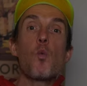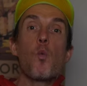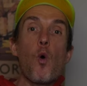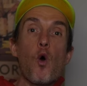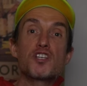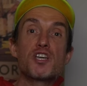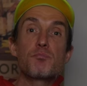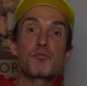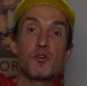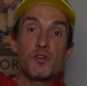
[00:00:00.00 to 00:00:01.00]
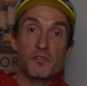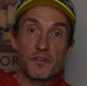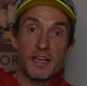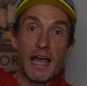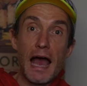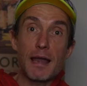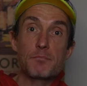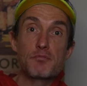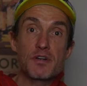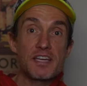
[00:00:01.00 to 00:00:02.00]
waterproofing
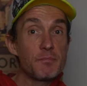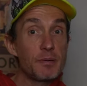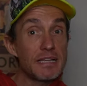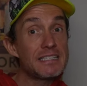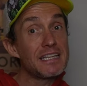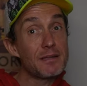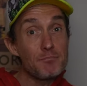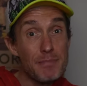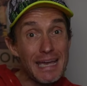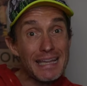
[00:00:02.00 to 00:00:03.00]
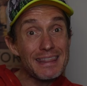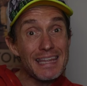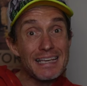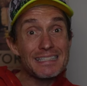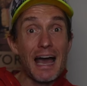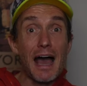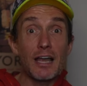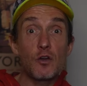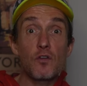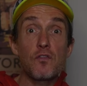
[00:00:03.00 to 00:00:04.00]
and breathability are the main things that I
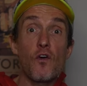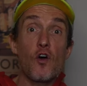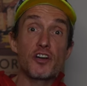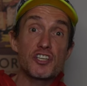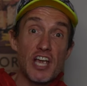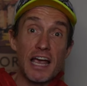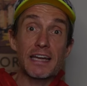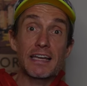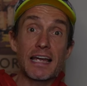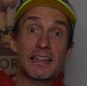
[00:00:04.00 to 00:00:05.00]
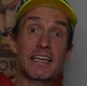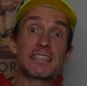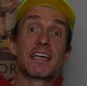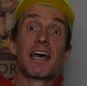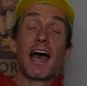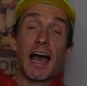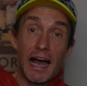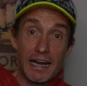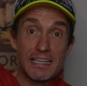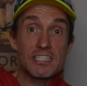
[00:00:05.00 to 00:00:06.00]
look for in a jacket like this,
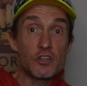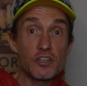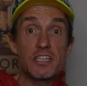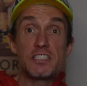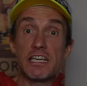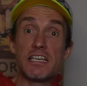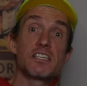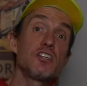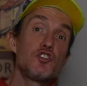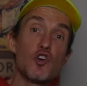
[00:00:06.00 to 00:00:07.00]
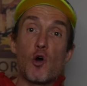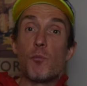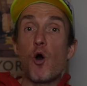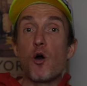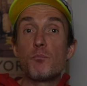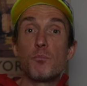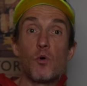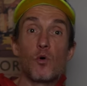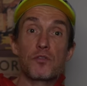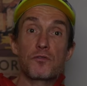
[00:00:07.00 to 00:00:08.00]
and it's done a decent job on both